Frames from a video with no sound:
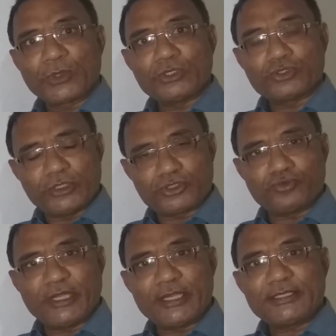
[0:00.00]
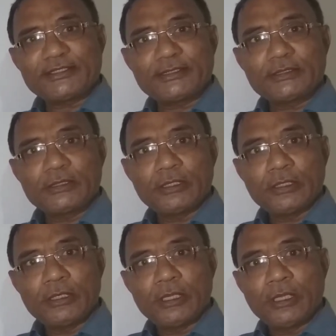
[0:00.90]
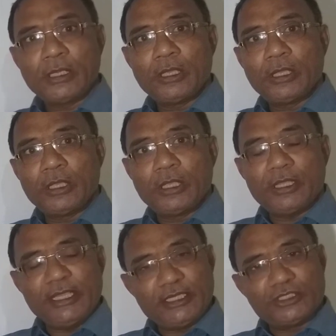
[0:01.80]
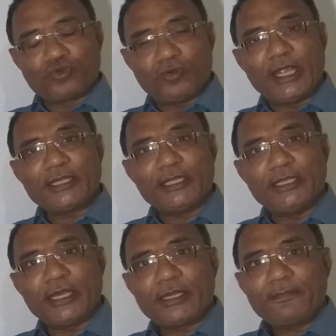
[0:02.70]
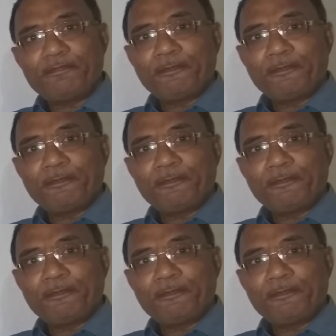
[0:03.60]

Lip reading: So students, it is quite clear